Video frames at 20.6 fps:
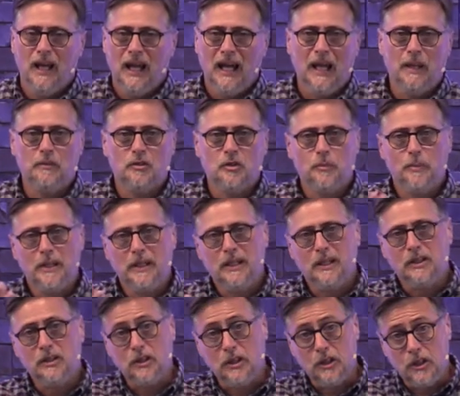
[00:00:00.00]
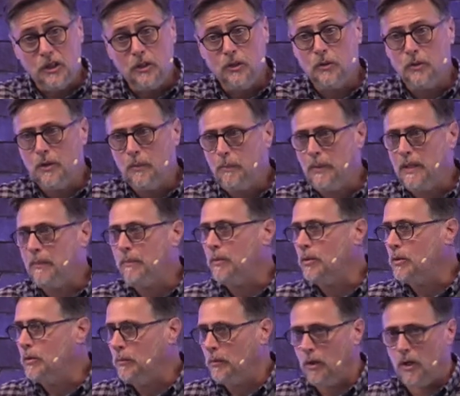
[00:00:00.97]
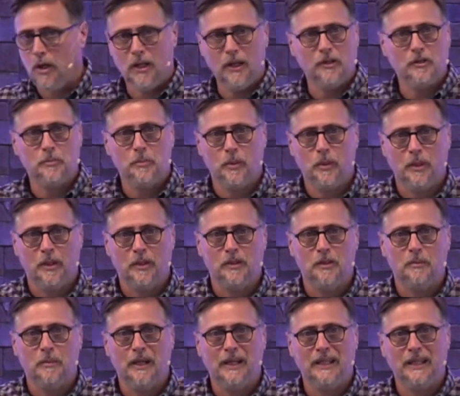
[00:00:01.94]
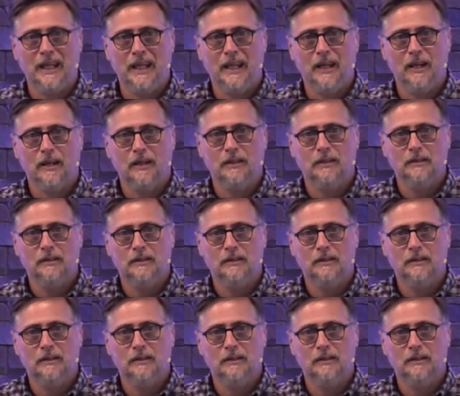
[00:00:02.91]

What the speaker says: I am speaking to you, the people whom God has put under my care.